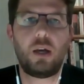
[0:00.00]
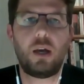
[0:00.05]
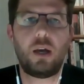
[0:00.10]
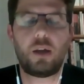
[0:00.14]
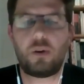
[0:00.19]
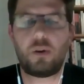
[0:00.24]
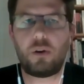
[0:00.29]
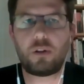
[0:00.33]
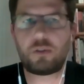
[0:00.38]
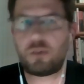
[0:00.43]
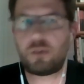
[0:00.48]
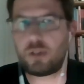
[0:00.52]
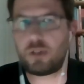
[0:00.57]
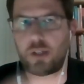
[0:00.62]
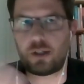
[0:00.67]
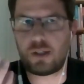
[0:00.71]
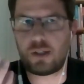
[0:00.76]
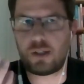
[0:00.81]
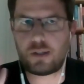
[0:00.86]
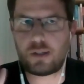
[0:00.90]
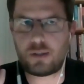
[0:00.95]
at all. So
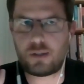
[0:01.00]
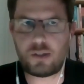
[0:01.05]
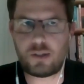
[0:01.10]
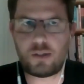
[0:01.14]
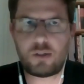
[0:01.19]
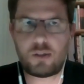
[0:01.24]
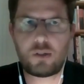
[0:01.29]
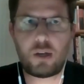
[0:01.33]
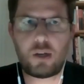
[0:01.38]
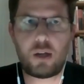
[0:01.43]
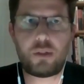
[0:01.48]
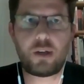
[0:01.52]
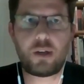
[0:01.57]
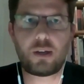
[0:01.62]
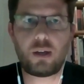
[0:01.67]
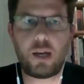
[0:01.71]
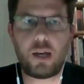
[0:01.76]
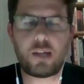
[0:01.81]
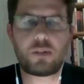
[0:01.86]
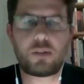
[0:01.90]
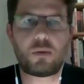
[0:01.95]
this is this is I think
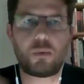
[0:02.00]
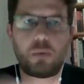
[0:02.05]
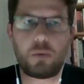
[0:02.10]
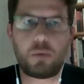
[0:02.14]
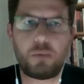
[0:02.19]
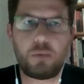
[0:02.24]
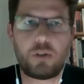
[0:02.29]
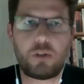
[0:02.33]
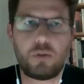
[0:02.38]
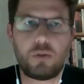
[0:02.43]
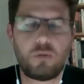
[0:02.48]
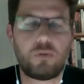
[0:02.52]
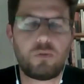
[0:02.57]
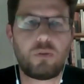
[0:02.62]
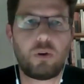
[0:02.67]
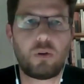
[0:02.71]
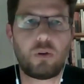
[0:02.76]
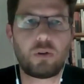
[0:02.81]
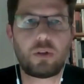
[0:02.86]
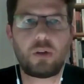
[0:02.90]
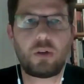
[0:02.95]
the answer would be
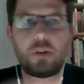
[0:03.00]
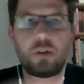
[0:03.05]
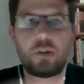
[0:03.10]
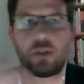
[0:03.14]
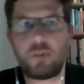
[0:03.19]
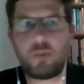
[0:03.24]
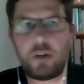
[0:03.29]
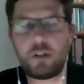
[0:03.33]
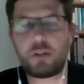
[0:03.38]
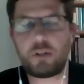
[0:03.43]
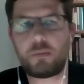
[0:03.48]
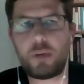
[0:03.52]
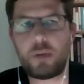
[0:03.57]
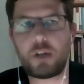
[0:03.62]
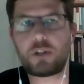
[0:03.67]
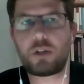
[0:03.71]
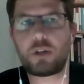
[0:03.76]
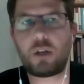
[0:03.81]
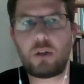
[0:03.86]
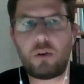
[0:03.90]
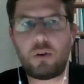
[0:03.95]
twofold. There is a very
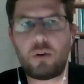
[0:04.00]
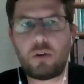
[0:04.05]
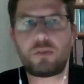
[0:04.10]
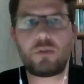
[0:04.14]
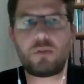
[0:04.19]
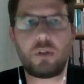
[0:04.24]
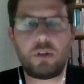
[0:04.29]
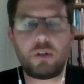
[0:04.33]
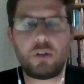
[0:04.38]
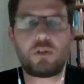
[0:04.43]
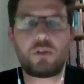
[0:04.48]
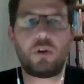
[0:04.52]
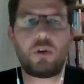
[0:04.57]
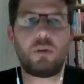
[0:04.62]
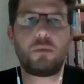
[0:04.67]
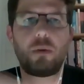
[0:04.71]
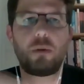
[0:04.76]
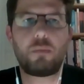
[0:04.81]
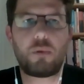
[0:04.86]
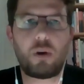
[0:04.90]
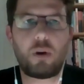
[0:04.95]
special Austrian and
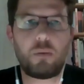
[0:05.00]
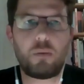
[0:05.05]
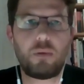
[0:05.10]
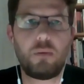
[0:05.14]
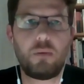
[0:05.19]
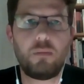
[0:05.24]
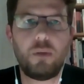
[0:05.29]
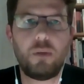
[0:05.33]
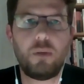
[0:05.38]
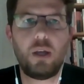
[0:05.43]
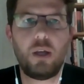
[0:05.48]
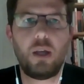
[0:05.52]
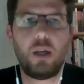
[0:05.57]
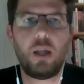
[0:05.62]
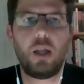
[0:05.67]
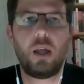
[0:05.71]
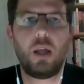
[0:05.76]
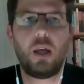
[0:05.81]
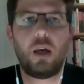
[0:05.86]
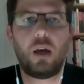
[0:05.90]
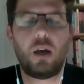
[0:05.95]
German problem
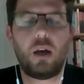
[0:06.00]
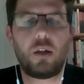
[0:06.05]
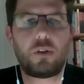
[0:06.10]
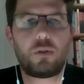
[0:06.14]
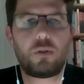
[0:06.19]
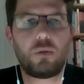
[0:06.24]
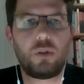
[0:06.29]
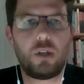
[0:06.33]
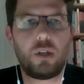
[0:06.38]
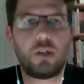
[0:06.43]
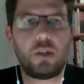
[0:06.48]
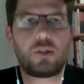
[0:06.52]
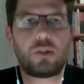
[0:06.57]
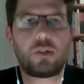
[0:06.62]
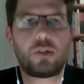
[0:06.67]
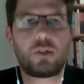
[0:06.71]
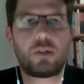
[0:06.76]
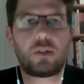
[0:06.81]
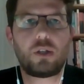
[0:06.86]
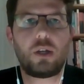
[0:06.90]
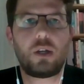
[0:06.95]
uh, to
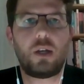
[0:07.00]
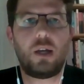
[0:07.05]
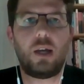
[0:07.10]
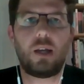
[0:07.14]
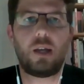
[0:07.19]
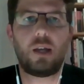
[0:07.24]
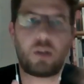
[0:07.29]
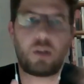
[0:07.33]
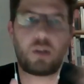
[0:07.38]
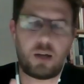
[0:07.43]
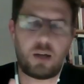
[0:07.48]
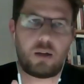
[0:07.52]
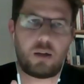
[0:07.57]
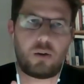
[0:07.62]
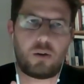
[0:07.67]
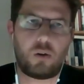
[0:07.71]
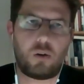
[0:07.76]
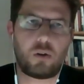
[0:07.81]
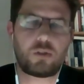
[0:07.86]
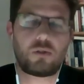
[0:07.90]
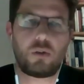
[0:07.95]
this, and uh,
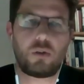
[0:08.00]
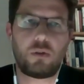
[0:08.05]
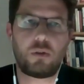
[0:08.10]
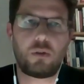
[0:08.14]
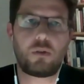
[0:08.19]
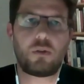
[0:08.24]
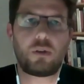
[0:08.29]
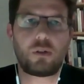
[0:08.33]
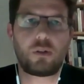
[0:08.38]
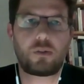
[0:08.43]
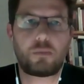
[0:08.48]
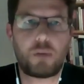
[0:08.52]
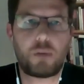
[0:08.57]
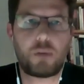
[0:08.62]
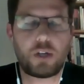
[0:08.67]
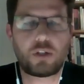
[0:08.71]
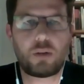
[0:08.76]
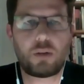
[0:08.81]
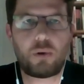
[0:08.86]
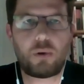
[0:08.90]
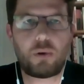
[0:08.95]
also a
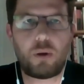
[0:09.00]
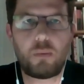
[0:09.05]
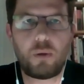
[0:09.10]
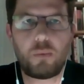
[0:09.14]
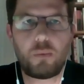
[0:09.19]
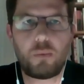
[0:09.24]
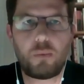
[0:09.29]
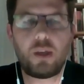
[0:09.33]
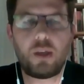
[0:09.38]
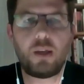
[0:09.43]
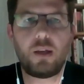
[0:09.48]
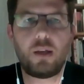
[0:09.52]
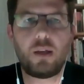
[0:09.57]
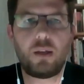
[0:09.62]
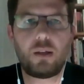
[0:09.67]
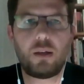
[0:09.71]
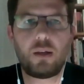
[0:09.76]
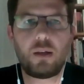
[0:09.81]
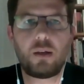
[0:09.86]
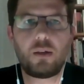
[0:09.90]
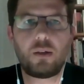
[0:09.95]
special problem within
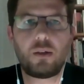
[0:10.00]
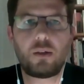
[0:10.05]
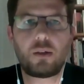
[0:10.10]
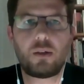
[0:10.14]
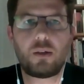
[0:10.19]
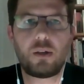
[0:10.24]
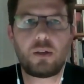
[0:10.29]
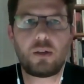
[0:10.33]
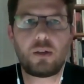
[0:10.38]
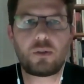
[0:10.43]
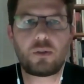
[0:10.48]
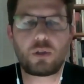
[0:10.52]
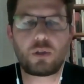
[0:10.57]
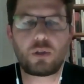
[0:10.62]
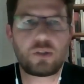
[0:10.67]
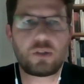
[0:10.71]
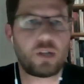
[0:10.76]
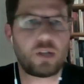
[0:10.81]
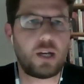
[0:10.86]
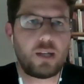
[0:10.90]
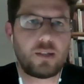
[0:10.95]
the the social
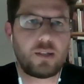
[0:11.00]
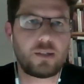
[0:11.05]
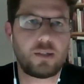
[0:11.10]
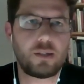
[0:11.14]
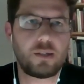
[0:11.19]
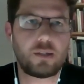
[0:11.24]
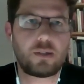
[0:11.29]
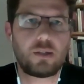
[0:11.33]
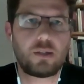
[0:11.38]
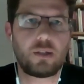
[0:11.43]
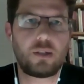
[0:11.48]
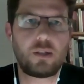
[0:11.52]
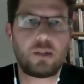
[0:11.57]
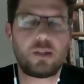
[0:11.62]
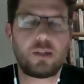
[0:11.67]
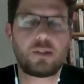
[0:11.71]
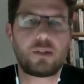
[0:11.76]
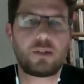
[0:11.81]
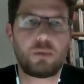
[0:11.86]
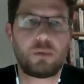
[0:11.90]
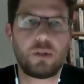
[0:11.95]
sciences, the
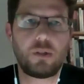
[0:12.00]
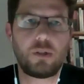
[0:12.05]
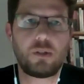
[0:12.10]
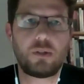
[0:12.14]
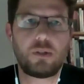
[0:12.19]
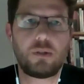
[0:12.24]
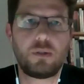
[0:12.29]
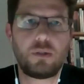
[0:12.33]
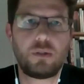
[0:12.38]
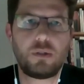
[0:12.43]
disciplines.